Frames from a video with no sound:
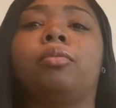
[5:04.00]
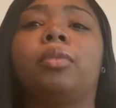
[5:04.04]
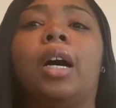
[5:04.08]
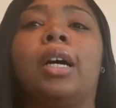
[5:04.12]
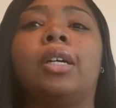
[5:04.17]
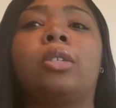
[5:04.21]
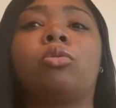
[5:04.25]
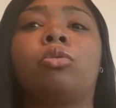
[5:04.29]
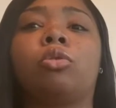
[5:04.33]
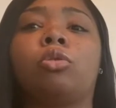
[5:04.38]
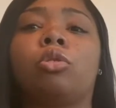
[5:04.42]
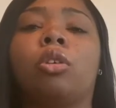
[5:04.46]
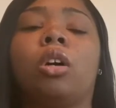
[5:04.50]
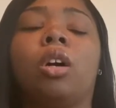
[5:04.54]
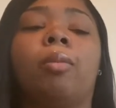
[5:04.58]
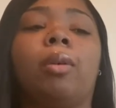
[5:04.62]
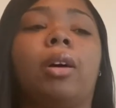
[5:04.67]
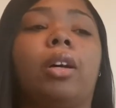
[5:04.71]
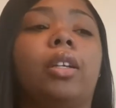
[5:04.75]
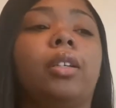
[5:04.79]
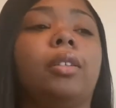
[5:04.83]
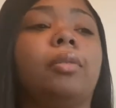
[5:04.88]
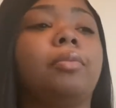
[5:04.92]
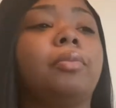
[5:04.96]
i just want to talk
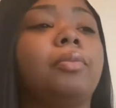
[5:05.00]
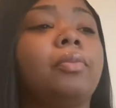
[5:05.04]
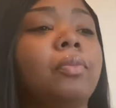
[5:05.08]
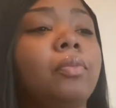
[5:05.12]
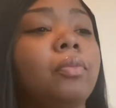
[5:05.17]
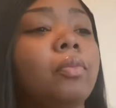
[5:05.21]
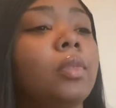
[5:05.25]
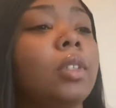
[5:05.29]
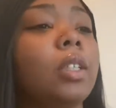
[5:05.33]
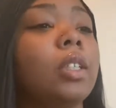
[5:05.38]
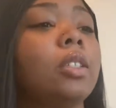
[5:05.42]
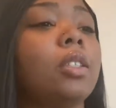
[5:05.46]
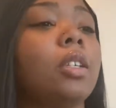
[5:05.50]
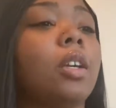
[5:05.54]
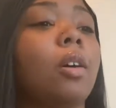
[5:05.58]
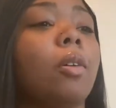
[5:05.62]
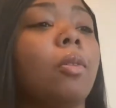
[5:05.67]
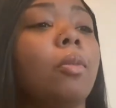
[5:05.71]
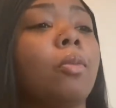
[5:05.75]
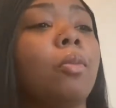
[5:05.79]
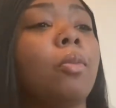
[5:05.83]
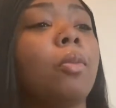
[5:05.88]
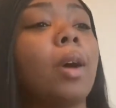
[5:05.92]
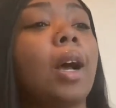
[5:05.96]
about it
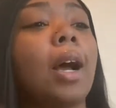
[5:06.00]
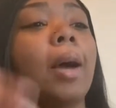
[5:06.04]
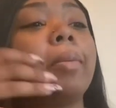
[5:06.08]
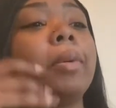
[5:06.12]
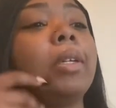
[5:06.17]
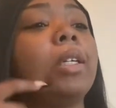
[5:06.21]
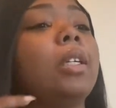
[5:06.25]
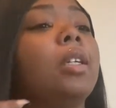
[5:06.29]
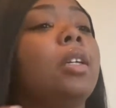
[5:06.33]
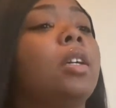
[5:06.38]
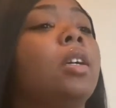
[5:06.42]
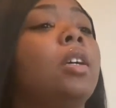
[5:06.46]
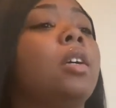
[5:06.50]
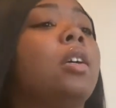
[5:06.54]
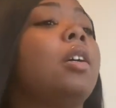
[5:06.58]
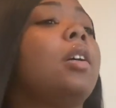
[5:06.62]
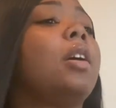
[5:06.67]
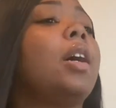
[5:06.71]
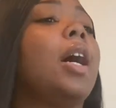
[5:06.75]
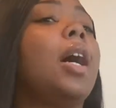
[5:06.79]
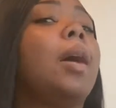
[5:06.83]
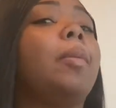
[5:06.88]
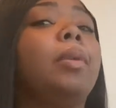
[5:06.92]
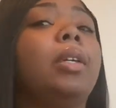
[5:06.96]
so i be
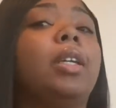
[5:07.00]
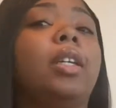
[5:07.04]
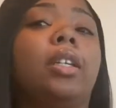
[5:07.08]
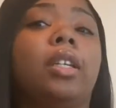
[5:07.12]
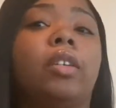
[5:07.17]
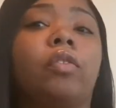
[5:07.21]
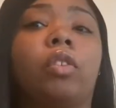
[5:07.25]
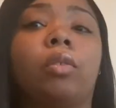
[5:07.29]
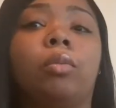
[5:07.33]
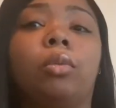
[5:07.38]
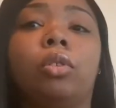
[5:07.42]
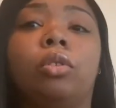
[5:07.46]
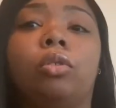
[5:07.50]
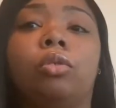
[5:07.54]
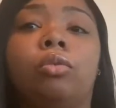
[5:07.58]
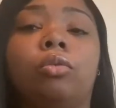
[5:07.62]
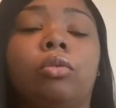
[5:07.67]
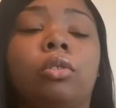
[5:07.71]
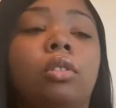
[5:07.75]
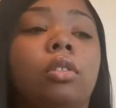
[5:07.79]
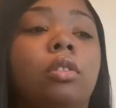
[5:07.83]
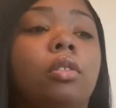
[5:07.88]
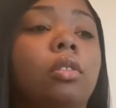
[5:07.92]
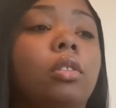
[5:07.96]
i be in different
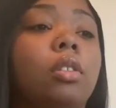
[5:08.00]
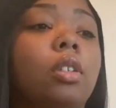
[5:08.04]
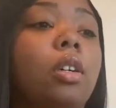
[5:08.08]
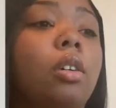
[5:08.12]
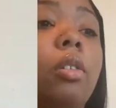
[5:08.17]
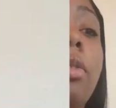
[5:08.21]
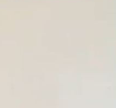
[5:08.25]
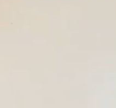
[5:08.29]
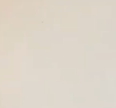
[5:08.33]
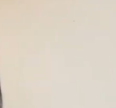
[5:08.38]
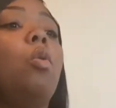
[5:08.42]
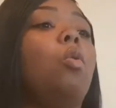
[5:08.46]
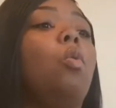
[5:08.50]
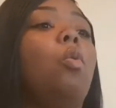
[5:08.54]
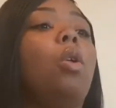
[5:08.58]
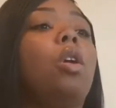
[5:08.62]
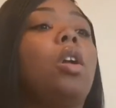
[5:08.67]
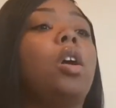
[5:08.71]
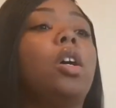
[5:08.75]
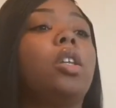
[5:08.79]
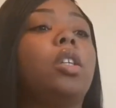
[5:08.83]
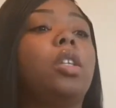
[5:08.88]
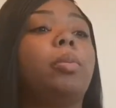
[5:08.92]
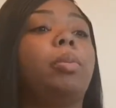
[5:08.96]
moods so what
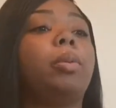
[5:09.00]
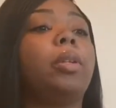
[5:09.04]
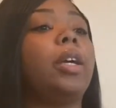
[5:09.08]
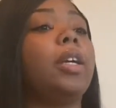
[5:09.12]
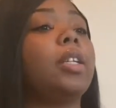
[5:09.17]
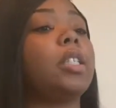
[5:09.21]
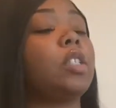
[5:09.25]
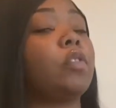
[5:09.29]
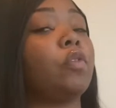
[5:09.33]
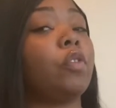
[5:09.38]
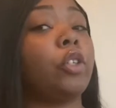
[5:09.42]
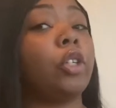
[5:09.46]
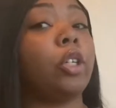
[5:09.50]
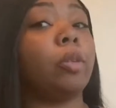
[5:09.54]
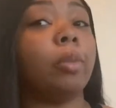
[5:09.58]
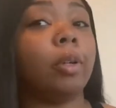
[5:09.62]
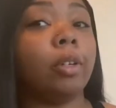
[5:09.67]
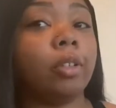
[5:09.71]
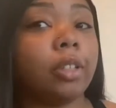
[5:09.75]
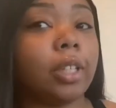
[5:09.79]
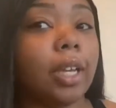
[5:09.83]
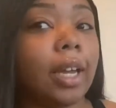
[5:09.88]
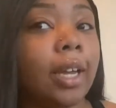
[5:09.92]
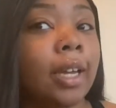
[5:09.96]
are the plans for your
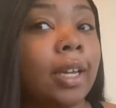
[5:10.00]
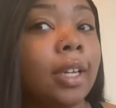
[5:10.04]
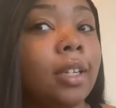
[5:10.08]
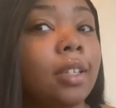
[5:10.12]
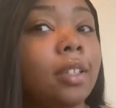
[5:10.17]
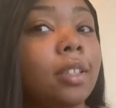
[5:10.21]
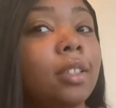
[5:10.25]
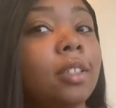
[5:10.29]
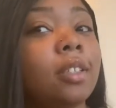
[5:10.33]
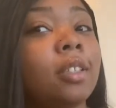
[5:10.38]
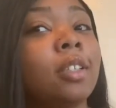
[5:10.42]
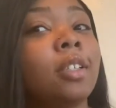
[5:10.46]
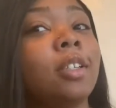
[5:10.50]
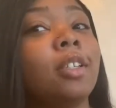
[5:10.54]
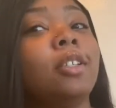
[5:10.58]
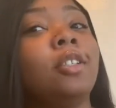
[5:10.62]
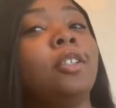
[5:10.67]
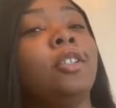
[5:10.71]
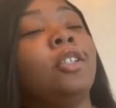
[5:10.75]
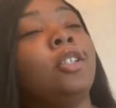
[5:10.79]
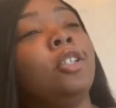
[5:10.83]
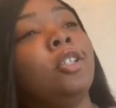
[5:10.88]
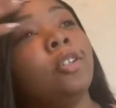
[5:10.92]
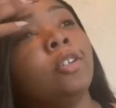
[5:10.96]
birthday
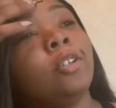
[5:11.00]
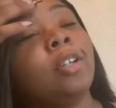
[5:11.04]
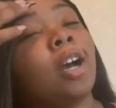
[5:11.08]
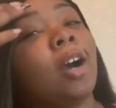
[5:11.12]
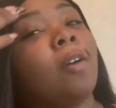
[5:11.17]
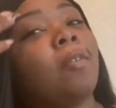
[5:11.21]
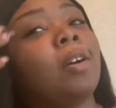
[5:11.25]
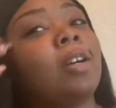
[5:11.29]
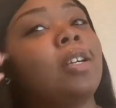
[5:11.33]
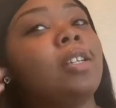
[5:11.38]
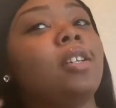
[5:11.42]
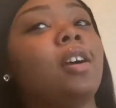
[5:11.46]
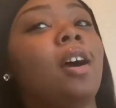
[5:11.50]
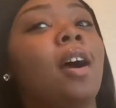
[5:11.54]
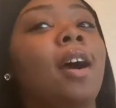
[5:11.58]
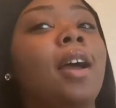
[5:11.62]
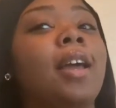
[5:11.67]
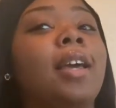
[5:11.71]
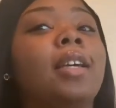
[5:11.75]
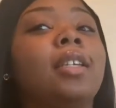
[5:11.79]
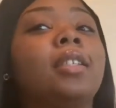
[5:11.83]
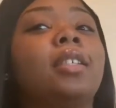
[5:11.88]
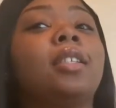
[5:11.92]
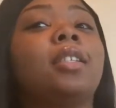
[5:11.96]
you know what y'all
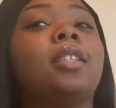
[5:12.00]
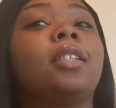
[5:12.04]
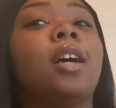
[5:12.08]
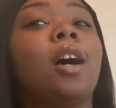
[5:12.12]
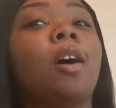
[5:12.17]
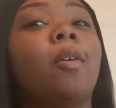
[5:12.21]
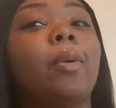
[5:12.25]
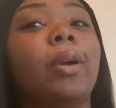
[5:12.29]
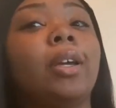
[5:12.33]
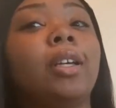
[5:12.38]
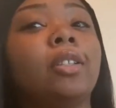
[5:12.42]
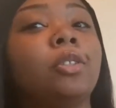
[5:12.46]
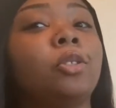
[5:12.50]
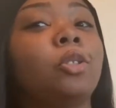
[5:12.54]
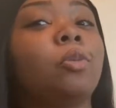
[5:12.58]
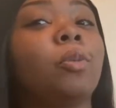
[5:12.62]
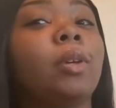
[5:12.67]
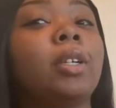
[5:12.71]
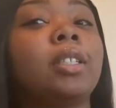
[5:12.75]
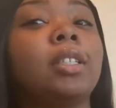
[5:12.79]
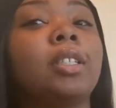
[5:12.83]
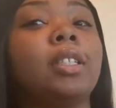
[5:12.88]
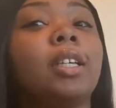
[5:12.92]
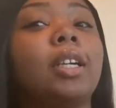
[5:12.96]
is so
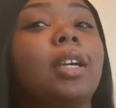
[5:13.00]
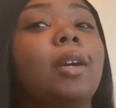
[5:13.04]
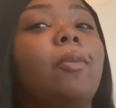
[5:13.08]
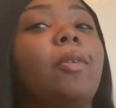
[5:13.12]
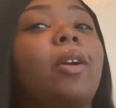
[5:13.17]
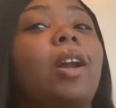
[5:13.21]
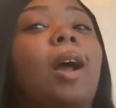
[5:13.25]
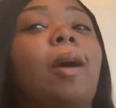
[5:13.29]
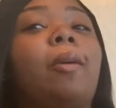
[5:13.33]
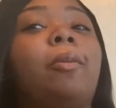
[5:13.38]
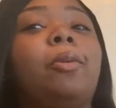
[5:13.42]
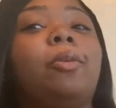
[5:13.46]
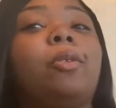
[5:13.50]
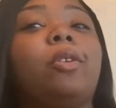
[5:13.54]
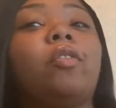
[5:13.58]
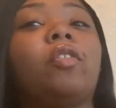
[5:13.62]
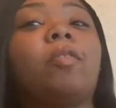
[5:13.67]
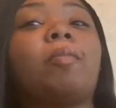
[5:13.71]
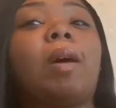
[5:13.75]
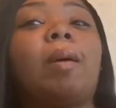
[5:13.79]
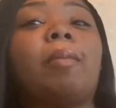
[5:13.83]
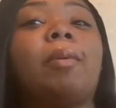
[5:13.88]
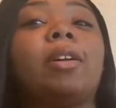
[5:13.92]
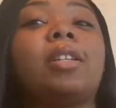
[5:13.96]
interested in what i'm doing
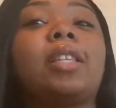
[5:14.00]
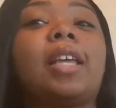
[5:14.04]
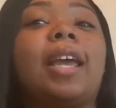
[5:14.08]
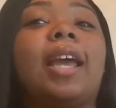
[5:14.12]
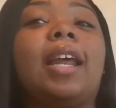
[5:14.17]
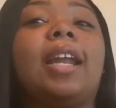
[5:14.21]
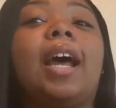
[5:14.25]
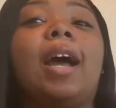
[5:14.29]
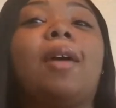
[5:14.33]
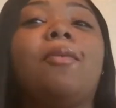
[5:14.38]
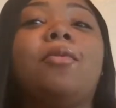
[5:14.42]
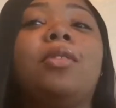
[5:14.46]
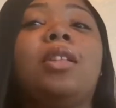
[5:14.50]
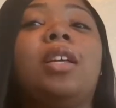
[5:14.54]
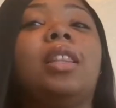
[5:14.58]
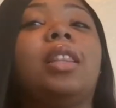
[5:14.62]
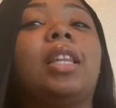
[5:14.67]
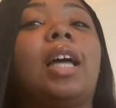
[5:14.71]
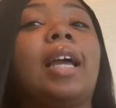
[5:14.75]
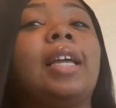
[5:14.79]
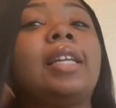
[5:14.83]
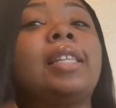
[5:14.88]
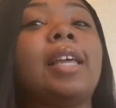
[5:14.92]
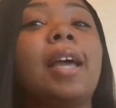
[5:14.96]
for my birthday and i really
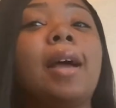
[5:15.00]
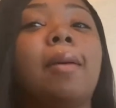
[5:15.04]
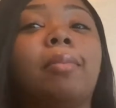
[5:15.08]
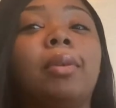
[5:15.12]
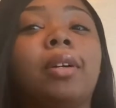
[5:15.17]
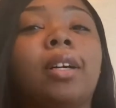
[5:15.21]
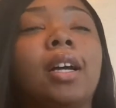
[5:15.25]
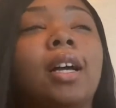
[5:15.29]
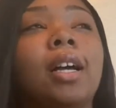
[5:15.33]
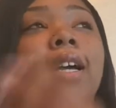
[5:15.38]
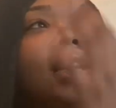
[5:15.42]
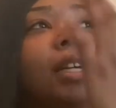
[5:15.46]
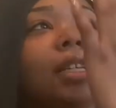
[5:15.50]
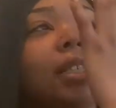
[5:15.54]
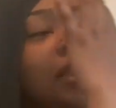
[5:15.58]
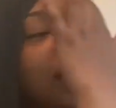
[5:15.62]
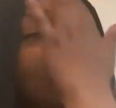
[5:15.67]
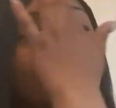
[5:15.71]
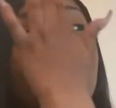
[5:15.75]
like that because